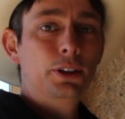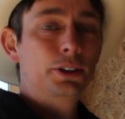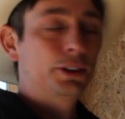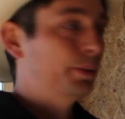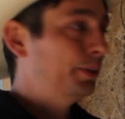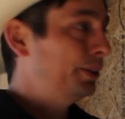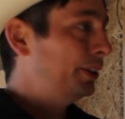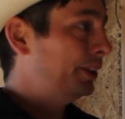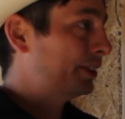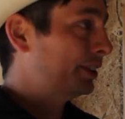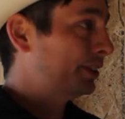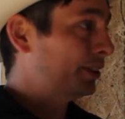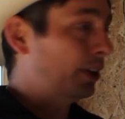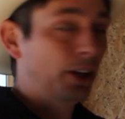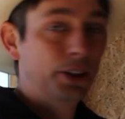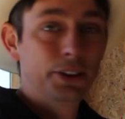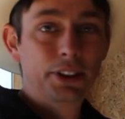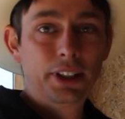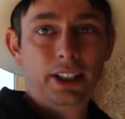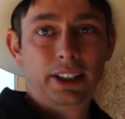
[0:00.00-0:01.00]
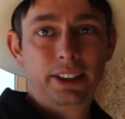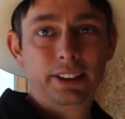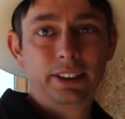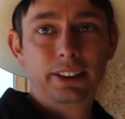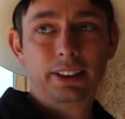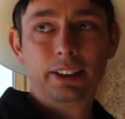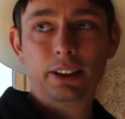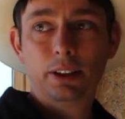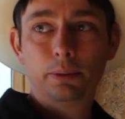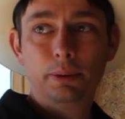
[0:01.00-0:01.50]
So when this is all
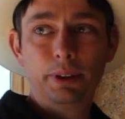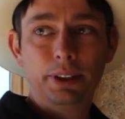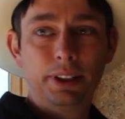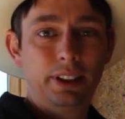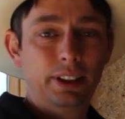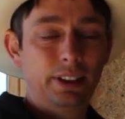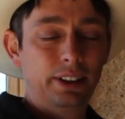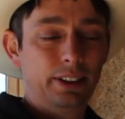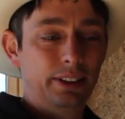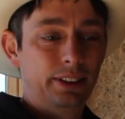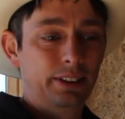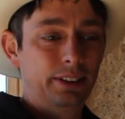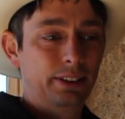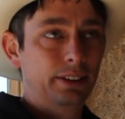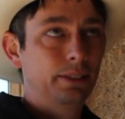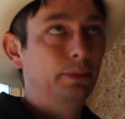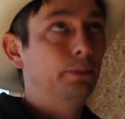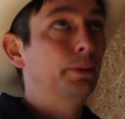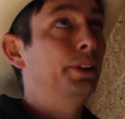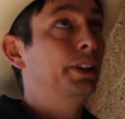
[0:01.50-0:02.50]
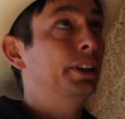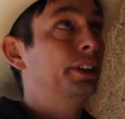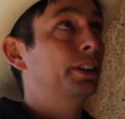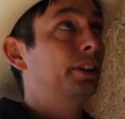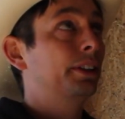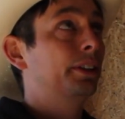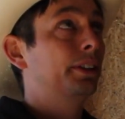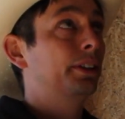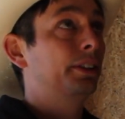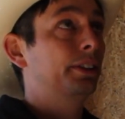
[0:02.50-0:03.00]
done, you know, when the when
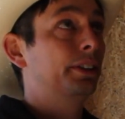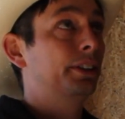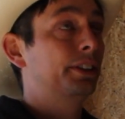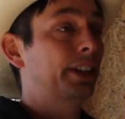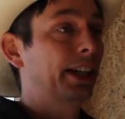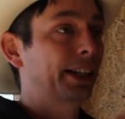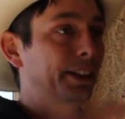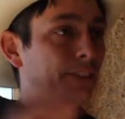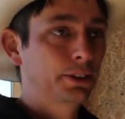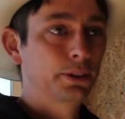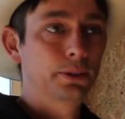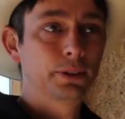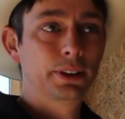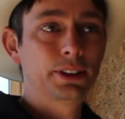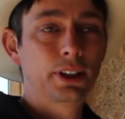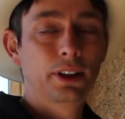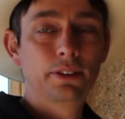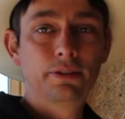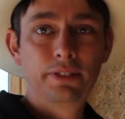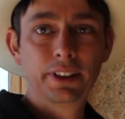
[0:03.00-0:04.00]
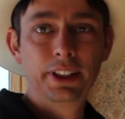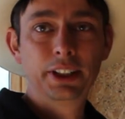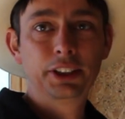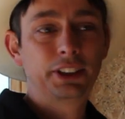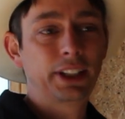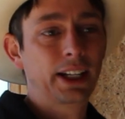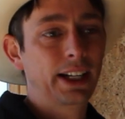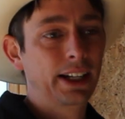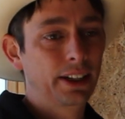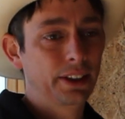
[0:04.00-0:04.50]
the the second story is all
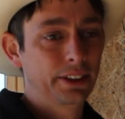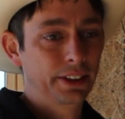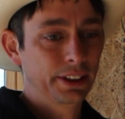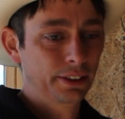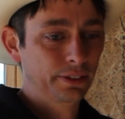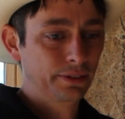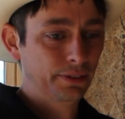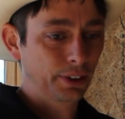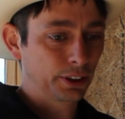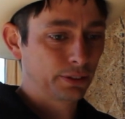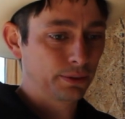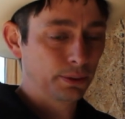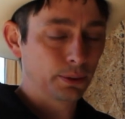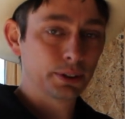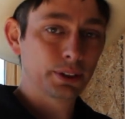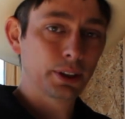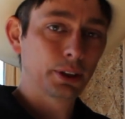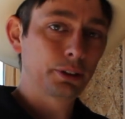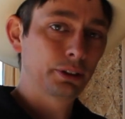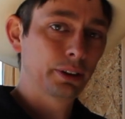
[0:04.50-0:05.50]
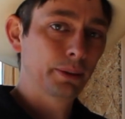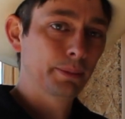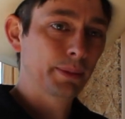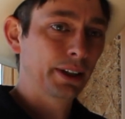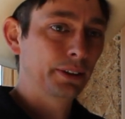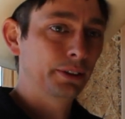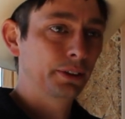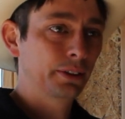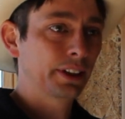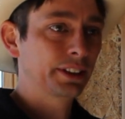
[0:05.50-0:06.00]
finished out and the first floor is all trimmed
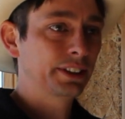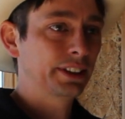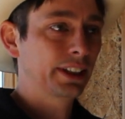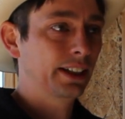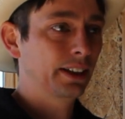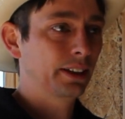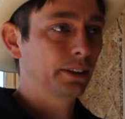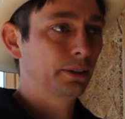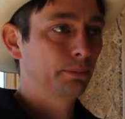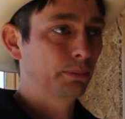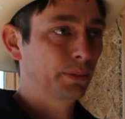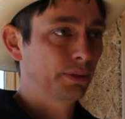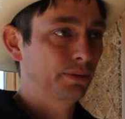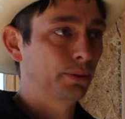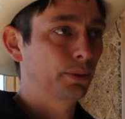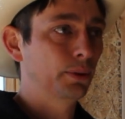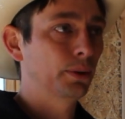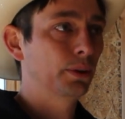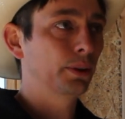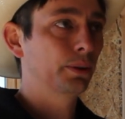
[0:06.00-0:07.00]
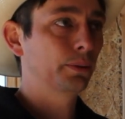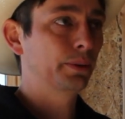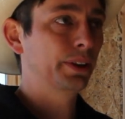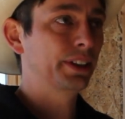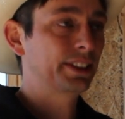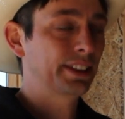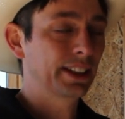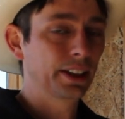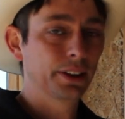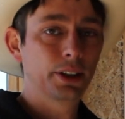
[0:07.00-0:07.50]
out and dressed out, before
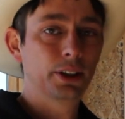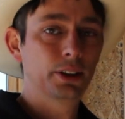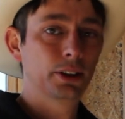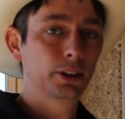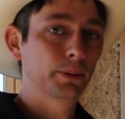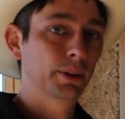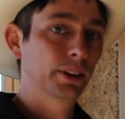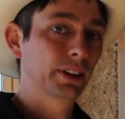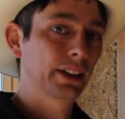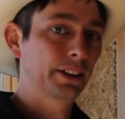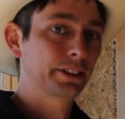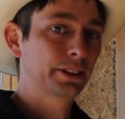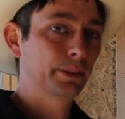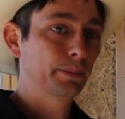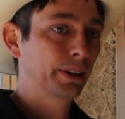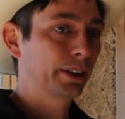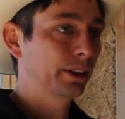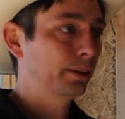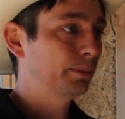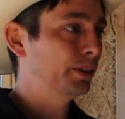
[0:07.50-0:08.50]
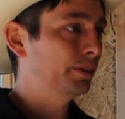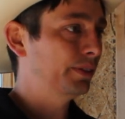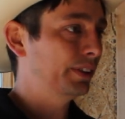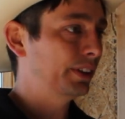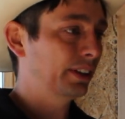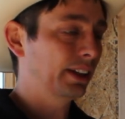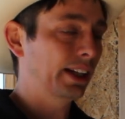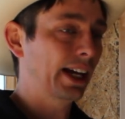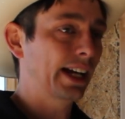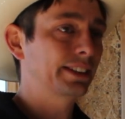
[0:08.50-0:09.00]
we sell the home or allow somebody to move
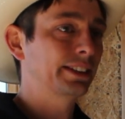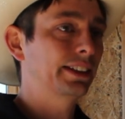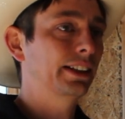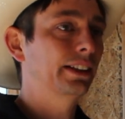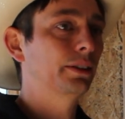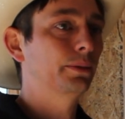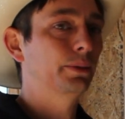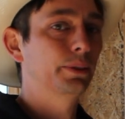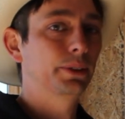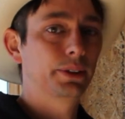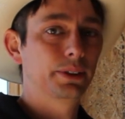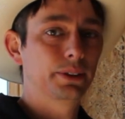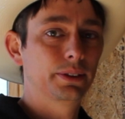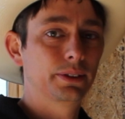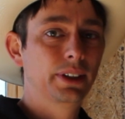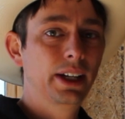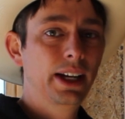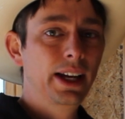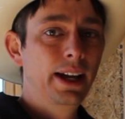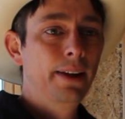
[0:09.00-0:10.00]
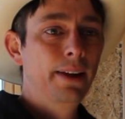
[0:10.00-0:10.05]
in, the last thing that we'll do